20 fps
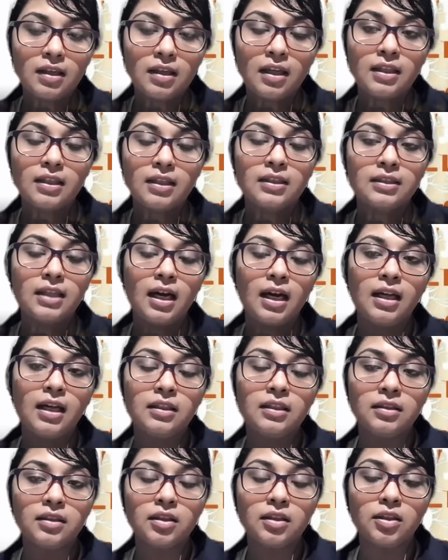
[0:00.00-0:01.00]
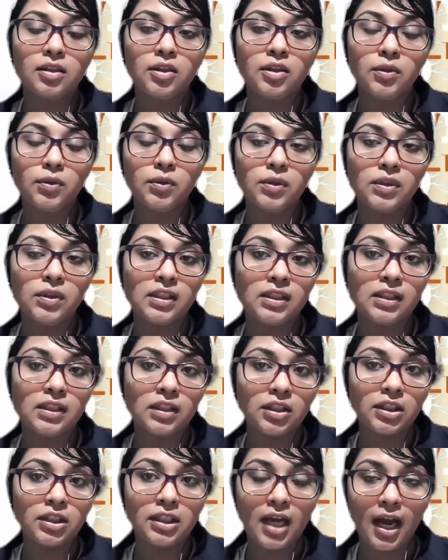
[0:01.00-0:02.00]
an adult uses a
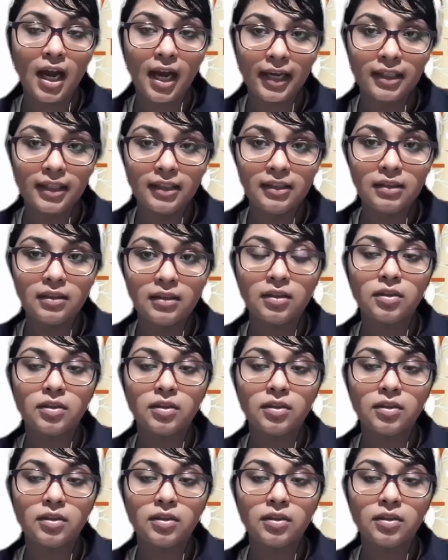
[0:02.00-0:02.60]
child